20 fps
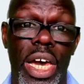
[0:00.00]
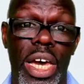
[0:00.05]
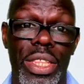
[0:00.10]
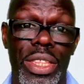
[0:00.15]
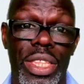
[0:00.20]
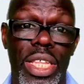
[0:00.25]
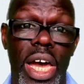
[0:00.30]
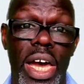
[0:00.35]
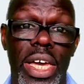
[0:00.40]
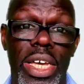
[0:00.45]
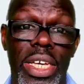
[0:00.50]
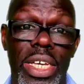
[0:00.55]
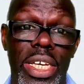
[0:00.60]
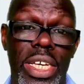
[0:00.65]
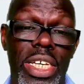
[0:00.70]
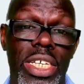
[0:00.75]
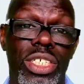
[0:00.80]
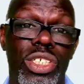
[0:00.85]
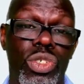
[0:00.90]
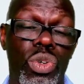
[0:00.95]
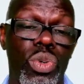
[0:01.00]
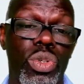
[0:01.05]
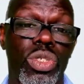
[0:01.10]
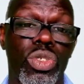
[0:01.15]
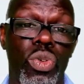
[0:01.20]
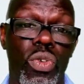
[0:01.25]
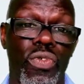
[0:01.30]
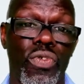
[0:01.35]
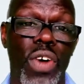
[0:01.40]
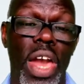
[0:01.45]
And that is going
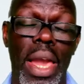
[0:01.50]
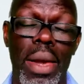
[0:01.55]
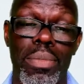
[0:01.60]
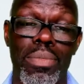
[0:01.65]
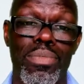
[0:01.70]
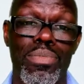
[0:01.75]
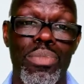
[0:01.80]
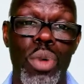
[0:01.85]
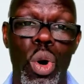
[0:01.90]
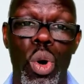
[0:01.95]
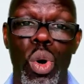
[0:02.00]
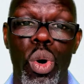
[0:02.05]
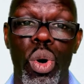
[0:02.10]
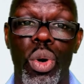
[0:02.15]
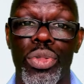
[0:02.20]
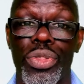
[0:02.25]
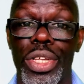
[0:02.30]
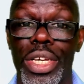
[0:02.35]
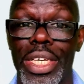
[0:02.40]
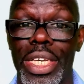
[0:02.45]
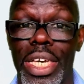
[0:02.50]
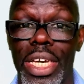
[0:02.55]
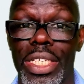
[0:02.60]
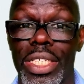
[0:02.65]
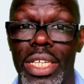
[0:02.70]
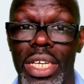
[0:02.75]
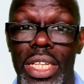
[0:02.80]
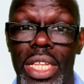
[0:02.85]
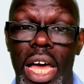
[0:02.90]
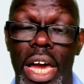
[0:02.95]
to affect more the
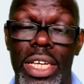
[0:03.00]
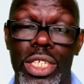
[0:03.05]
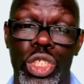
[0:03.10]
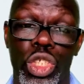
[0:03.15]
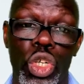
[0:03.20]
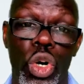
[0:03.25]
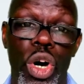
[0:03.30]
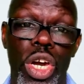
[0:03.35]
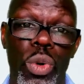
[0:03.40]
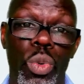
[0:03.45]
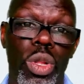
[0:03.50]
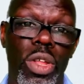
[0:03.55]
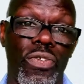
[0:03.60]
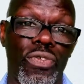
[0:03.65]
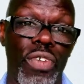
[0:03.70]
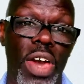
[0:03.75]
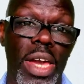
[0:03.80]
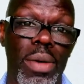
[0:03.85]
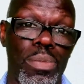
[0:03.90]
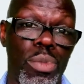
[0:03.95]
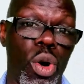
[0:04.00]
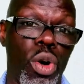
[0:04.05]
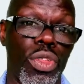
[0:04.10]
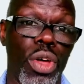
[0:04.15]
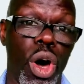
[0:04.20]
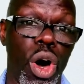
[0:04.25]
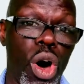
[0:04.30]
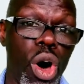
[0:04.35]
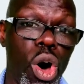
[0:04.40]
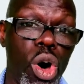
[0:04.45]
kidney. Like joy will affect more
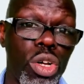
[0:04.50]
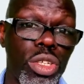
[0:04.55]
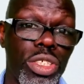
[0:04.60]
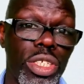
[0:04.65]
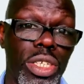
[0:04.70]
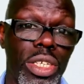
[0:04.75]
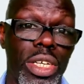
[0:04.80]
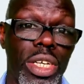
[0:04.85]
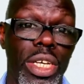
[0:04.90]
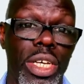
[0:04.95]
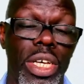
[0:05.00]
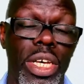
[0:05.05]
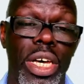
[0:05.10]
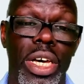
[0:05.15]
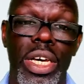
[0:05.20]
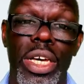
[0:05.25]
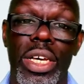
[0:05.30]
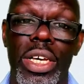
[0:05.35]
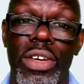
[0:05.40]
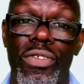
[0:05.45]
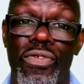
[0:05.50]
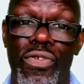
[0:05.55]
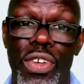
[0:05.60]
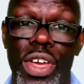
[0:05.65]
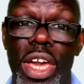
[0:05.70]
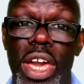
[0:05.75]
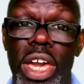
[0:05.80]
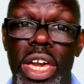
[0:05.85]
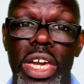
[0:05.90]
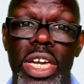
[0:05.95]
the heart.
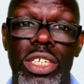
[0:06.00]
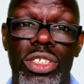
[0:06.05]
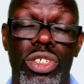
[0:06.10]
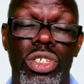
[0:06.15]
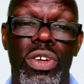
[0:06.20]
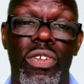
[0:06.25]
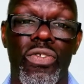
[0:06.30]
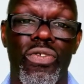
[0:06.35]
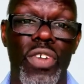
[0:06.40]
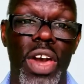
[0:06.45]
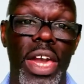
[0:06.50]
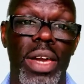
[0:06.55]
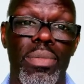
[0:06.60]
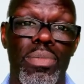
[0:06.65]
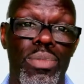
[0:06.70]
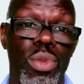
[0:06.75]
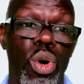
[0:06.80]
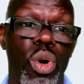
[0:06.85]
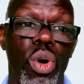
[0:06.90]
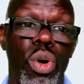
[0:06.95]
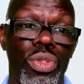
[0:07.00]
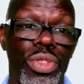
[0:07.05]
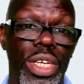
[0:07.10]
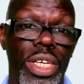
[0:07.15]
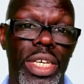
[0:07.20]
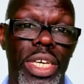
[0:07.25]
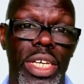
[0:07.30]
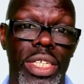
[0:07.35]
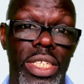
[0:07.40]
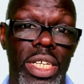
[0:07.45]
Fear is going to affect more
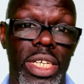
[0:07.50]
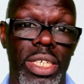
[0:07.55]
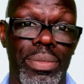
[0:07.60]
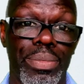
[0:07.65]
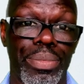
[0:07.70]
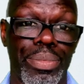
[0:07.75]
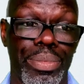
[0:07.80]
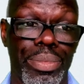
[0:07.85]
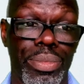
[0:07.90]
the kidney.